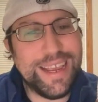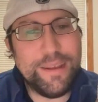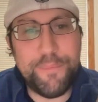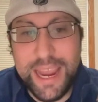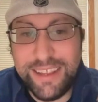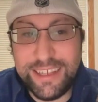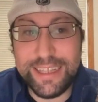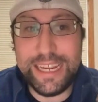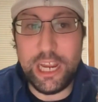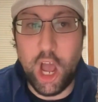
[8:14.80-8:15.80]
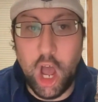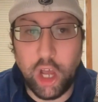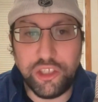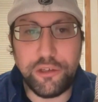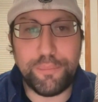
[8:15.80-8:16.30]
basically he
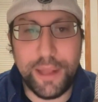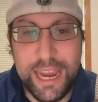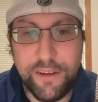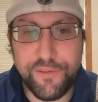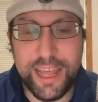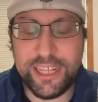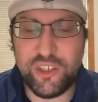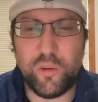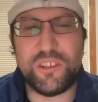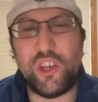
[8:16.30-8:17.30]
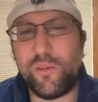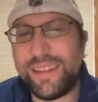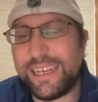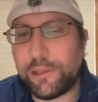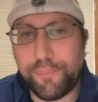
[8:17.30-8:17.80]
also played for that school. So
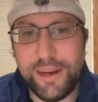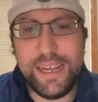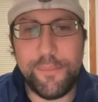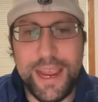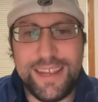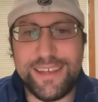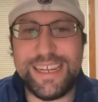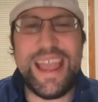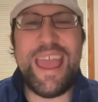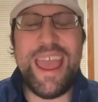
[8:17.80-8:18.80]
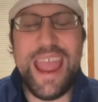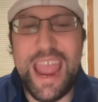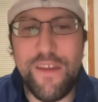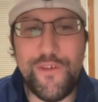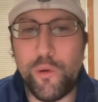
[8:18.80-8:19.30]
it's pretty amazing
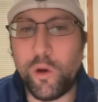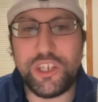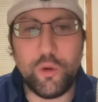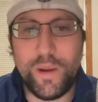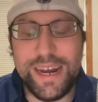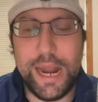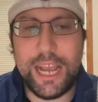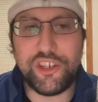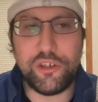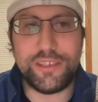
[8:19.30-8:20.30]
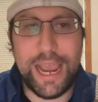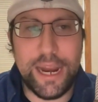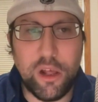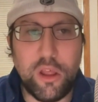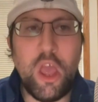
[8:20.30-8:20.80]
if he were to win a national
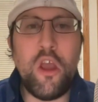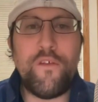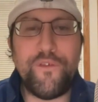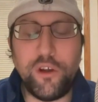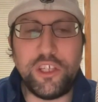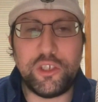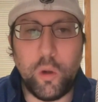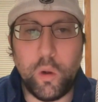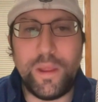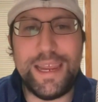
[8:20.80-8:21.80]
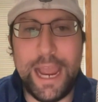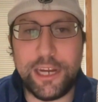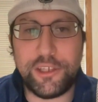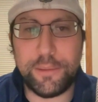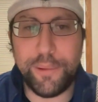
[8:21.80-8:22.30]
title for the school he
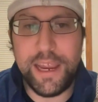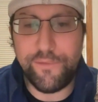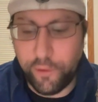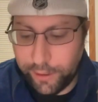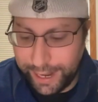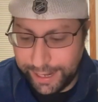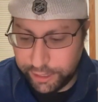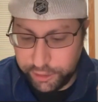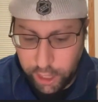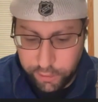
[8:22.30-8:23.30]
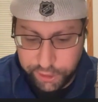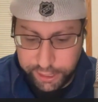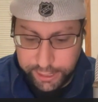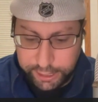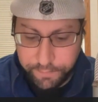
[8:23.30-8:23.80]
actually played for and its
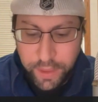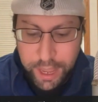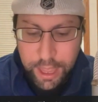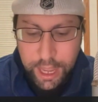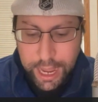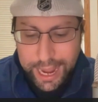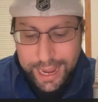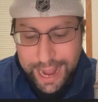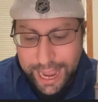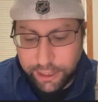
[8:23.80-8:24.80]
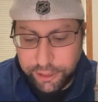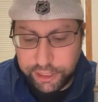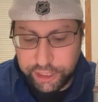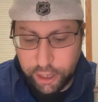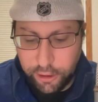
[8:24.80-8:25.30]
coaching. It actually
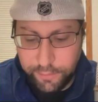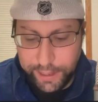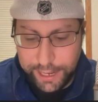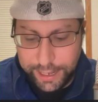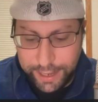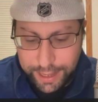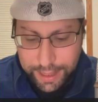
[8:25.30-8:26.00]
showed me